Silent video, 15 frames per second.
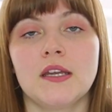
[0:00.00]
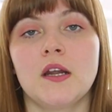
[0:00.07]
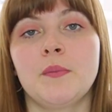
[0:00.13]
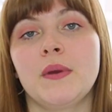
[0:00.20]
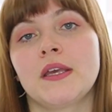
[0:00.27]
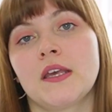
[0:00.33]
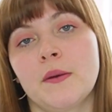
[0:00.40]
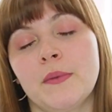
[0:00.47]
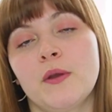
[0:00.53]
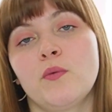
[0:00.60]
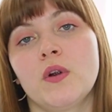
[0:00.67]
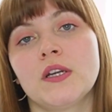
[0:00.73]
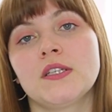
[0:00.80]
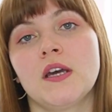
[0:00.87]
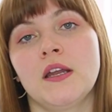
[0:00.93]
get up and get my
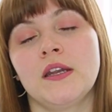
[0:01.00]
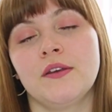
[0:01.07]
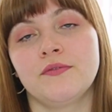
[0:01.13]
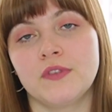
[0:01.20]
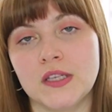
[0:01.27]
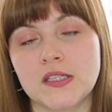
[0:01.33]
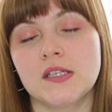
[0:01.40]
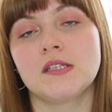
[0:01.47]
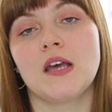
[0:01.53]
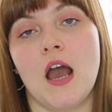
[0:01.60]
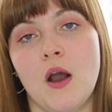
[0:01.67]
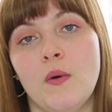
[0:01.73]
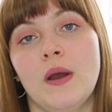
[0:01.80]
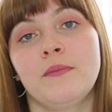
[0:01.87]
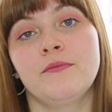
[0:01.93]
work done if this is
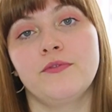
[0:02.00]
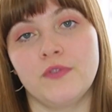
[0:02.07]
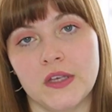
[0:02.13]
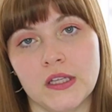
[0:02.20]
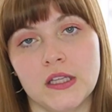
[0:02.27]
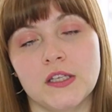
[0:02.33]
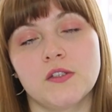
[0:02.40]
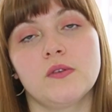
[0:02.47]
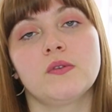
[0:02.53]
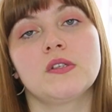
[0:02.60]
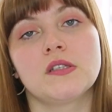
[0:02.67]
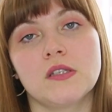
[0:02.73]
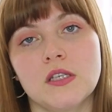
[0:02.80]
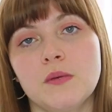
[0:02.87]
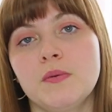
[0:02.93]
how I'm feeling. So
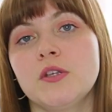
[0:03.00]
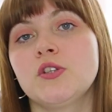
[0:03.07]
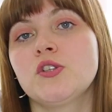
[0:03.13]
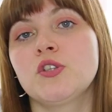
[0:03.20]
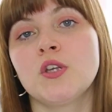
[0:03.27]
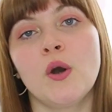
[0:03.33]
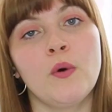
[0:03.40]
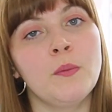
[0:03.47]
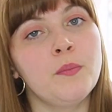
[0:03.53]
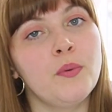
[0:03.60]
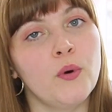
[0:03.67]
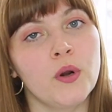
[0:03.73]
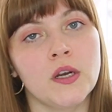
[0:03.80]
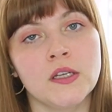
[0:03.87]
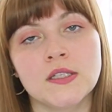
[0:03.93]
sleep is so
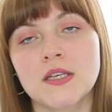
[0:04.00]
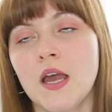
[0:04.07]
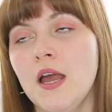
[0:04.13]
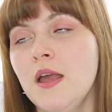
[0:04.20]
important.